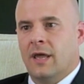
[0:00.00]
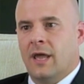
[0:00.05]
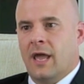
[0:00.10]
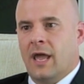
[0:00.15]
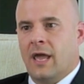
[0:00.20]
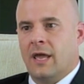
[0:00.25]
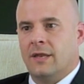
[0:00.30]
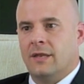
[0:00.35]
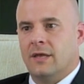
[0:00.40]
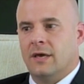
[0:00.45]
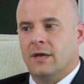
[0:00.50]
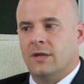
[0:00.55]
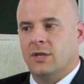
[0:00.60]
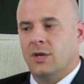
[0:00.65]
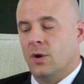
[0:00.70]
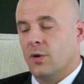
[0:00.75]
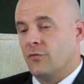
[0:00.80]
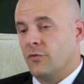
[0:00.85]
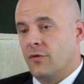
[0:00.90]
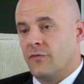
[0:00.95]
And uh, you
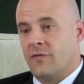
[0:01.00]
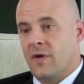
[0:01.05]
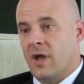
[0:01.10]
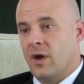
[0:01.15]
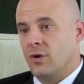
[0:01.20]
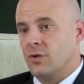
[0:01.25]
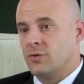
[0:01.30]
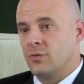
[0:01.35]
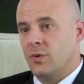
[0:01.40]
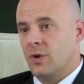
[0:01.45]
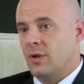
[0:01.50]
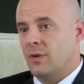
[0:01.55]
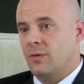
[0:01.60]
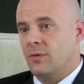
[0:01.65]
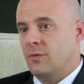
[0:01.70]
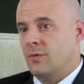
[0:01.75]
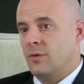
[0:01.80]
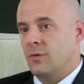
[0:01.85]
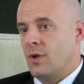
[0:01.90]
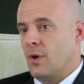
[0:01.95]
know, if we failed, we
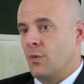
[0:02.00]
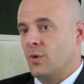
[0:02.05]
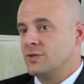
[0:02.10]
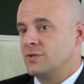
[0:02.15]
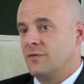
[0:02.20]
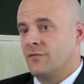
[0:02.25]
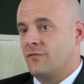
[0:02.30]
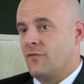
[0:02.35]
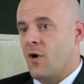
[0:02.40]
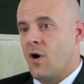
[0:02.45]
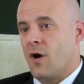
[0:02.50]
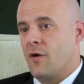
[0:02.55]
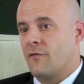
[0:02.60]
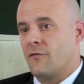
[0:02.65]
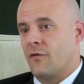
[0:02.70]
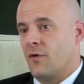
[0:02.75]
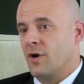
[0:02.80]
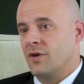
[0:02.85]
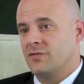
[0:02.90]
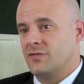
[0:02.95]
it wasn't far
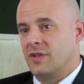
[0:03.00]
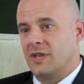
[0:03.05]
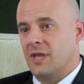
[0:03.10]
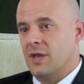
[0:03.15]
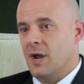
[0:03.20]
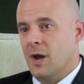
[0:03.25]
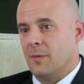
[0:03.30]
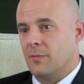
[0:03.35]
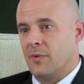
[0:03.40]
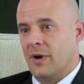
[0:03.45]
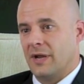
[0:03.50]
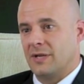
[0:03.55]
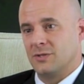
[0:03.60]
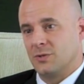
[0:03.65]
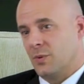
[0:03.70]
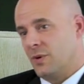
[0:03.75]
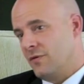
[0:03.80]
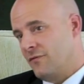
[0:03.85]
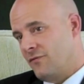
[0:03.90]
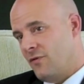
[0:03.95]
for us to get up, right?
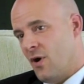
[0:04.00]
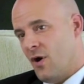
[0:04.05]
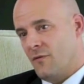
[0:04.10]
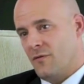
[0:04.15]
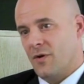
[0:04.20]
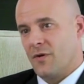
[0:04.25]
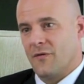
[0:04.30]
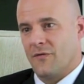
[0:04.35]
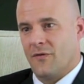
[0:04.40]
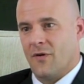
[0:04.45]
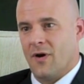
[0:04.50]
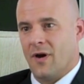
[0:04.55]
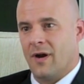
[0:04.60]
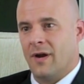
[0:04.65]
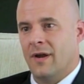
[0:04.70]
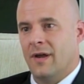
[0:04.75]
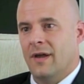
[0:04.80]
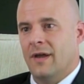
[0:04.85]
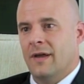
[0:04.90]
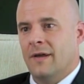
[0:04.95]
Because we didn't fall very far.